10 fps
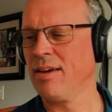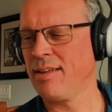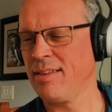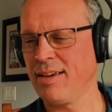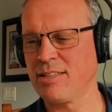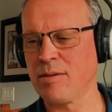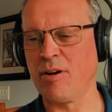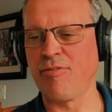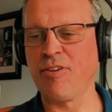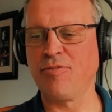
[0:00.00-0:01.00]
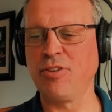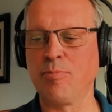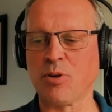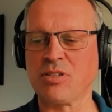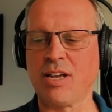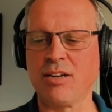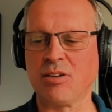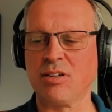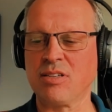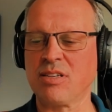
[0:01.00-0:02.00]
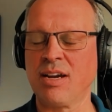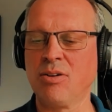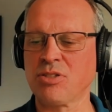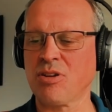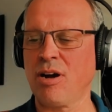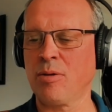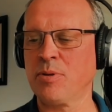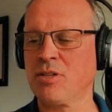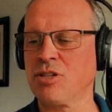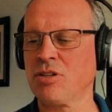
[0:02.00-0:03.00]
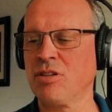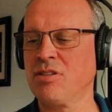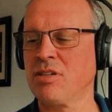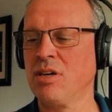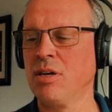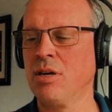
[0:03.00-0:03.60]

I think it's about 15% are in single stock positions,